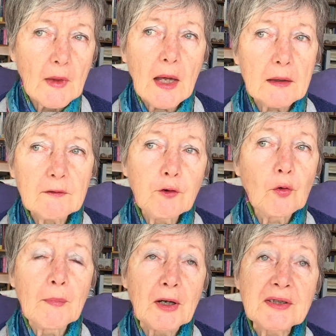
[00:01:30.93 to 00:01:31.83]
And
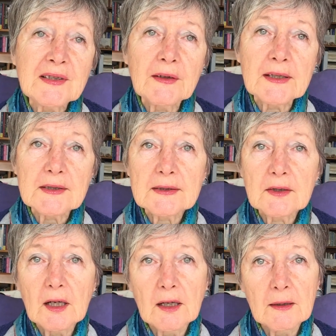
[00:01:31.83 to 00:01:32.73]
for most of us,
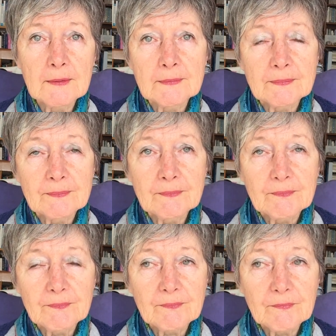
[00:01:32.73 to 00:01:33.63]

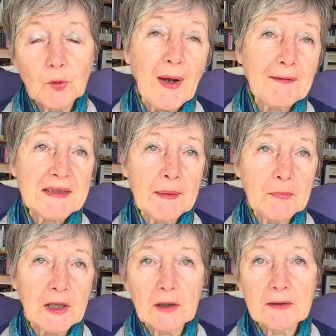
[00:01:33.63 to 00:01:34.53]
we have
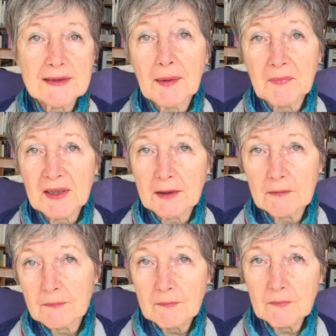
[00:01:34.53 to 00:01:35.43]
some little
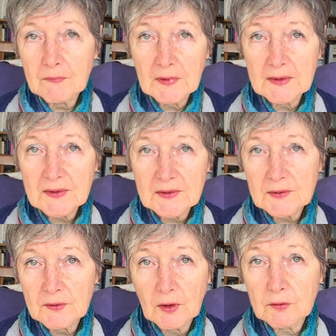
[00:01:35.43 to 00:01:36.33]
something
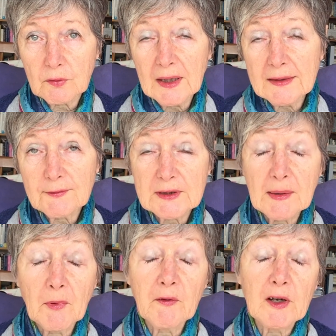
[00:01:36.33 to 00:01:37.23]
that's not right. For
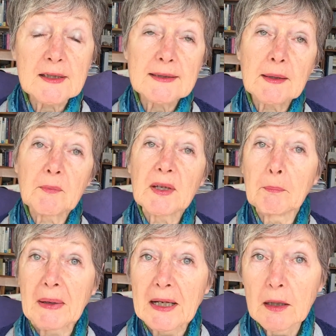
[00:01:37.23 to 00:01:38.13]
some of us, something
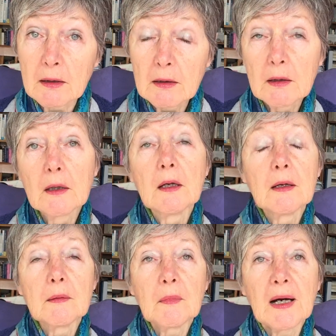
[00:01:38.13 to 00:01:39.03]
big.
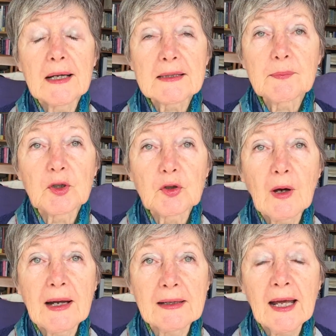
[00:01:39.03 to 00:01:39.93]
My husband,
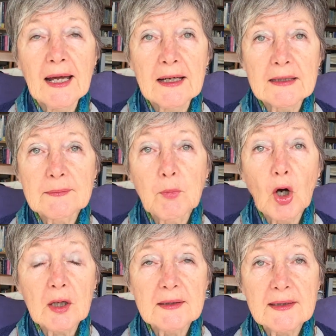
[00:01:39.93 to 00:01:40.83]
Johan, has
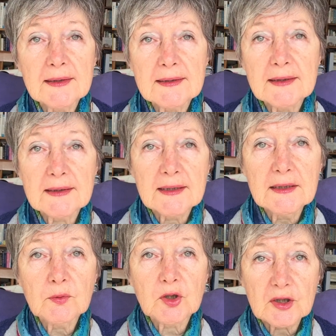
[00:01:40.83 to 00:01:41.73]
Parkinson's
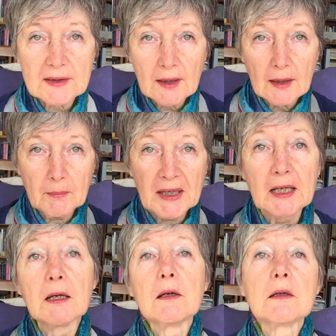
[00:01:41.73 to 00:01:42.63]
disease, which is a
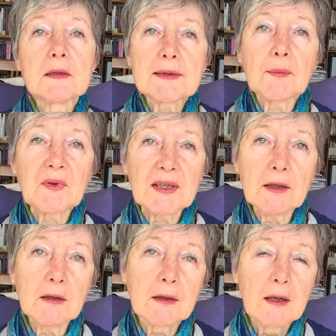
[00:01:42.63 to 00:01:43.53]
big
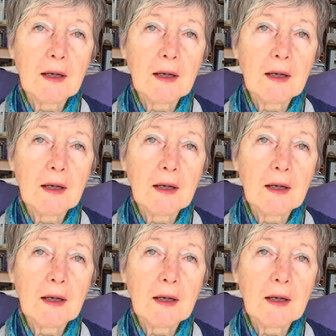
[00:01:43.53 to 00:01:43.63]
something.